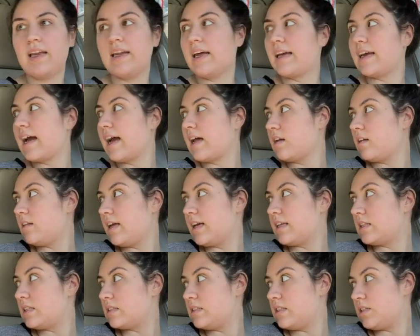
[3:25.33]
And I kind of
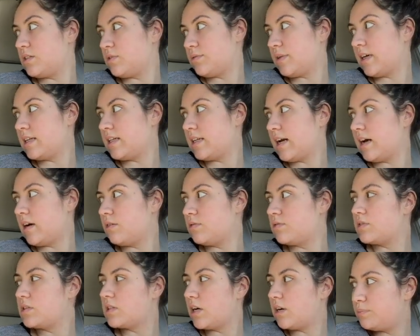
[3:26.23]
like the seats right now,
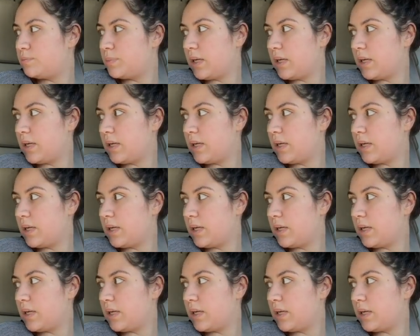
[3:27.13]
so.